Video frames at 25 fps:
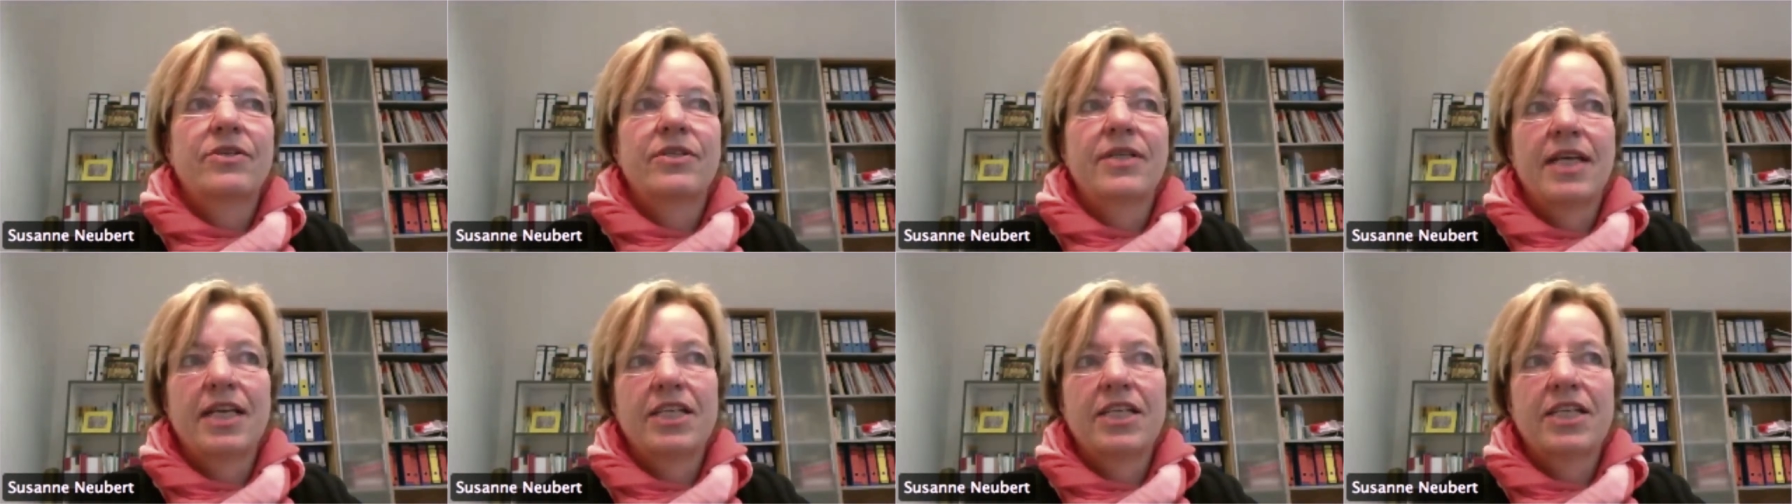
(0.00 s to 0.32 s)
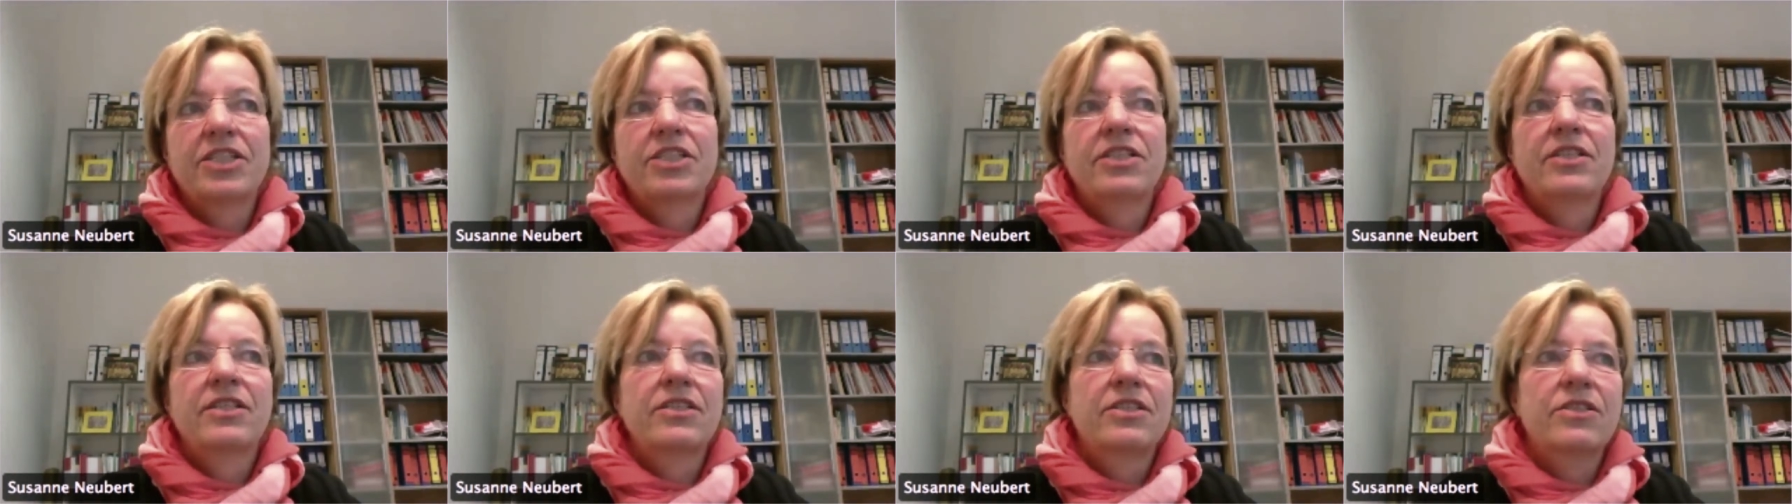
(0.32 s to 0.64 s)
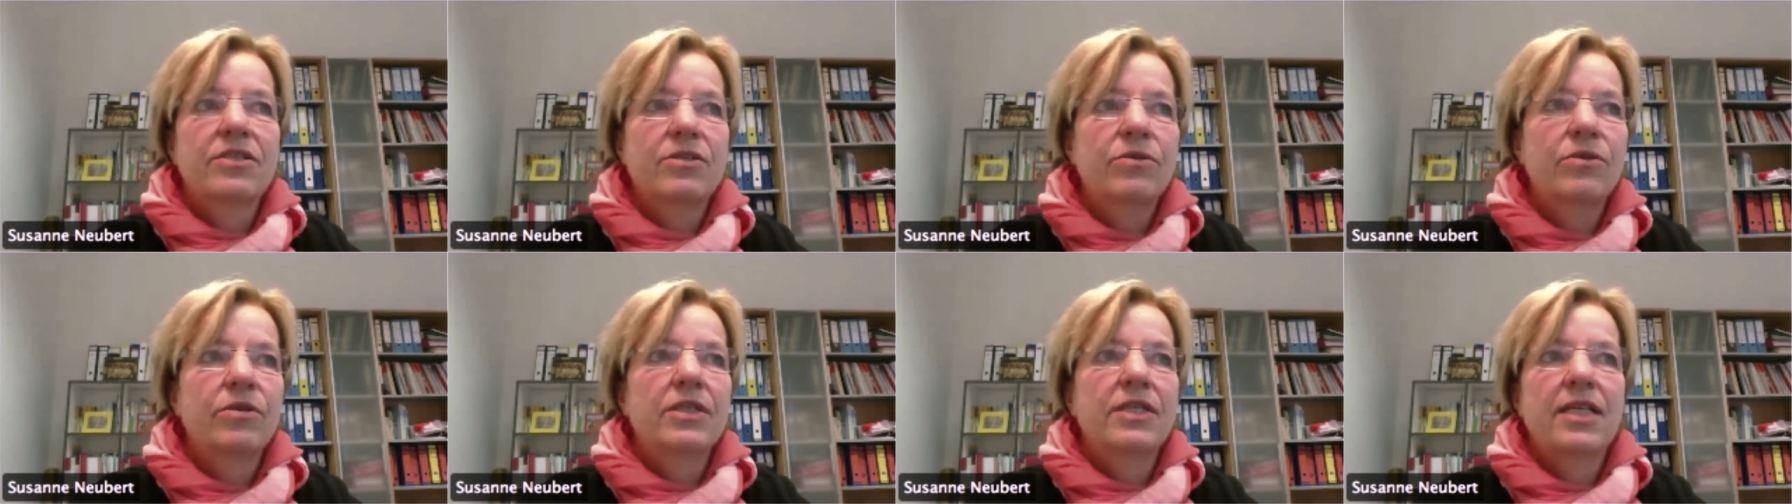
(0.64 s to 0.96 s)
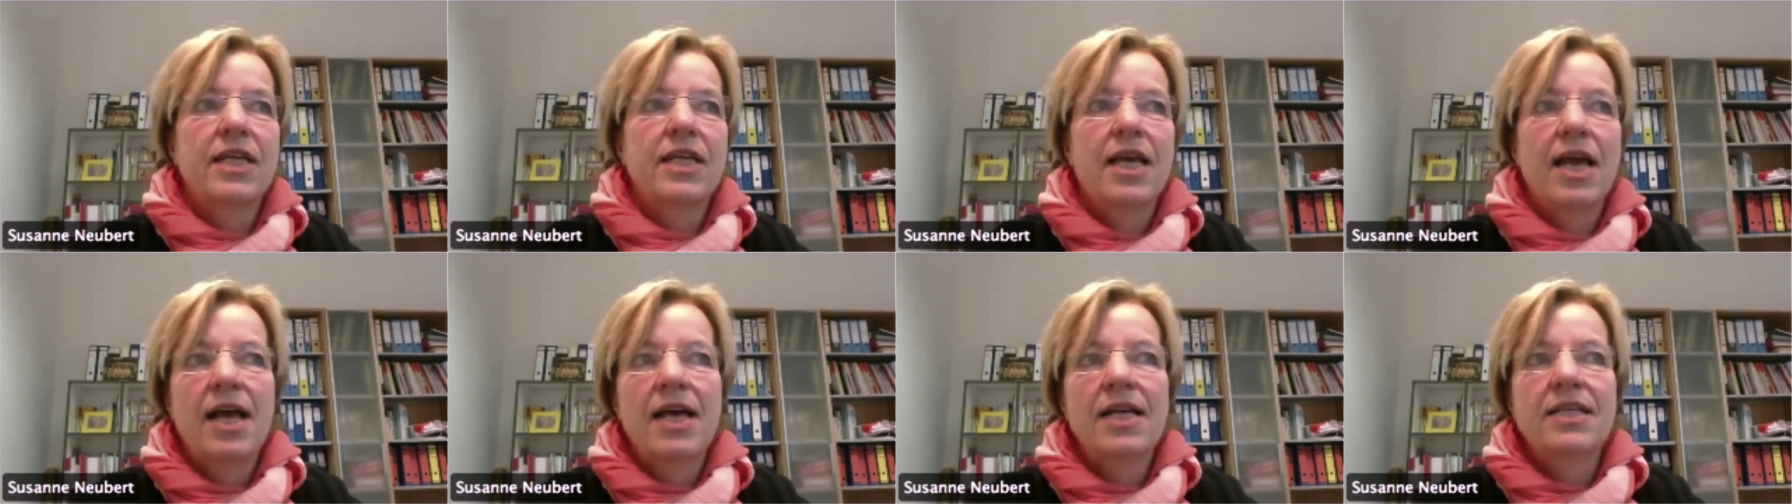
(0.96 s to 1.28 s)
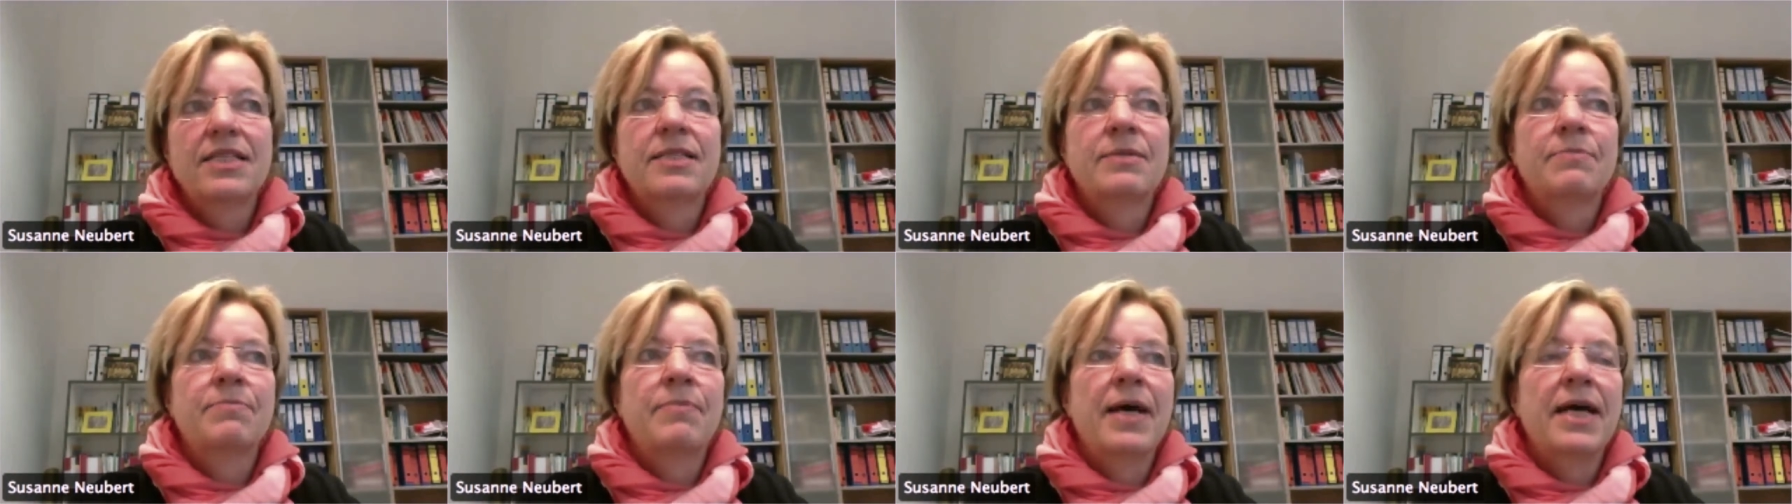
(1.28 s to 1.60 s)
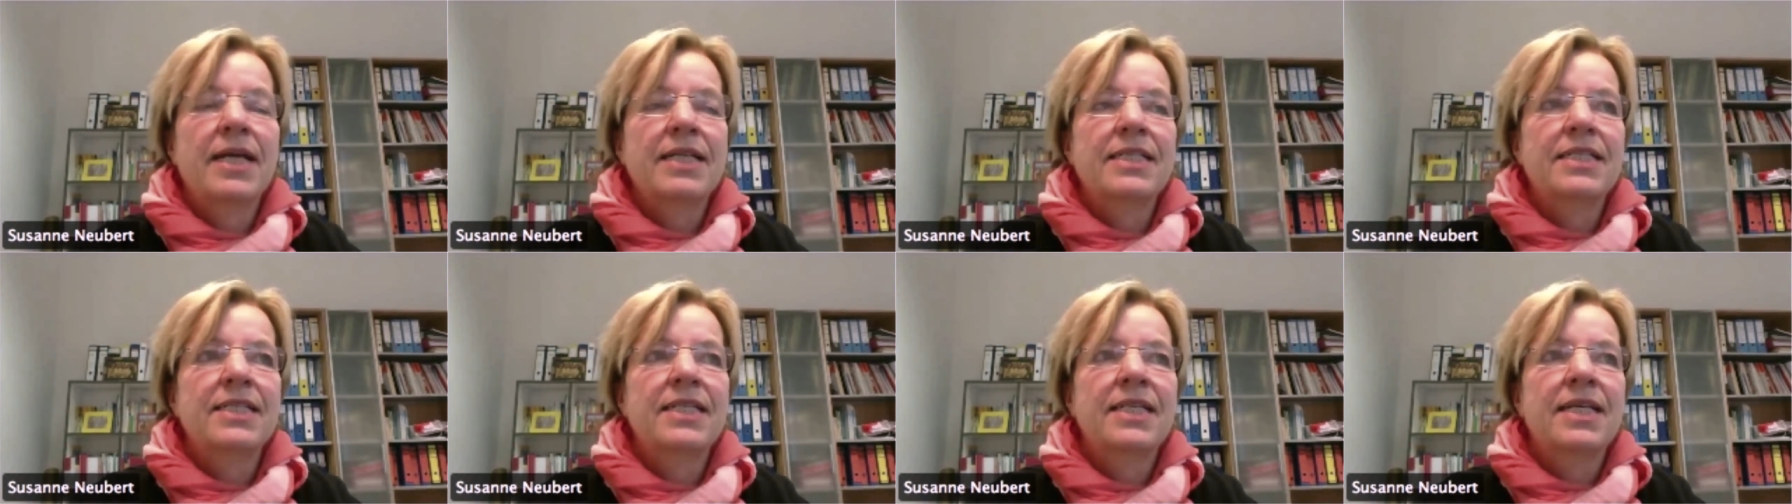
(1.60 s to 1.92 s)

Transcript: collection is good, yes, but